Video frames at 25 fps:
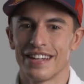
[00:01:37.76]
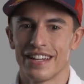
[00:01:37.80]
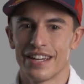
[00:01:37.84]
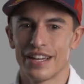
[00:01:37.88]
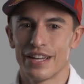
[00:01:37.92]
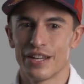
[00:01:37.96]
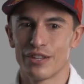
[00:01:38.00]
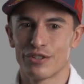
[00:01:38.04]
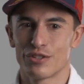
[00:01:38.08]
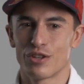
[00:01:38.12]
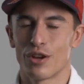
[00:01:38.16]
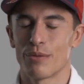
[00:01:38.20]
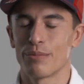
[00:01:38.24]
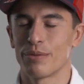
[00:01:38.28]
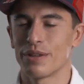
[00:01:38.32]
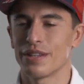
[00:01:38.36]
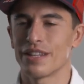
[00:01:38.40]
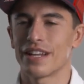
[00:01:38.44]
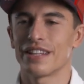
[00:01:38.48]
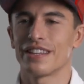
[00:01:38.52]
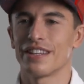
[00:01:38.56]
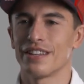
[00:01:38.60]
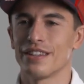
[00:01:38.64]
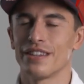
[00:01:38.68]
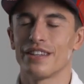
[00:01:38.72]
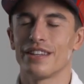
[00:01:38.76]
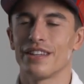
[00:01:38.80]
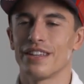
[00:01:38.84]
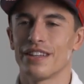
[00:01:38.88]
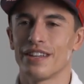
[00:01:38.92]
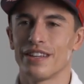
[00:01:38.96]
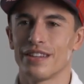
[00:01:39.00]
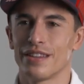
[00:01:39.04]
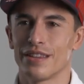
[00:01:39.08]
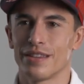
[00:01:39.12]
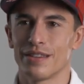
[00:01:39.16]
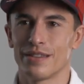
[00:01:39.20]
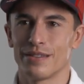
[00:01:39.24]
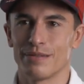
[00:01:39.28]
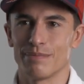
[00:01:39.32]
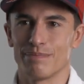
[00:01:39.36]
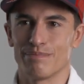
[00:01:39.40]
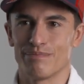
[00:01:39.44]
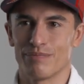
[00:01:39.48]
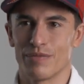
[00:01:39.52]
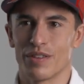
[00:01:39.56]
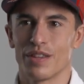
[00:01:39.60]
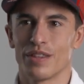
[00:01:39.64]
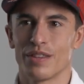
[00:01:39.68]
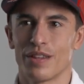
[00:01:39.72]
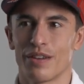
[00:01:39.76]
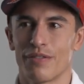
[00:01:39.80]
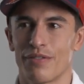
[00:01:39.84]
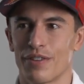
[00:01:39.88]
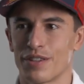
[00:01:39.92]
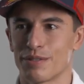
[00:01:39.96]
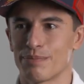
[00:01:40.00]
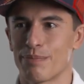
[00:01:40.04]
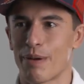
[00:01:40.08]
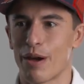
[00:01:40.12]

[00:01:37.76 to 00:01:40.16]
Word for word: it's something that in the in in the first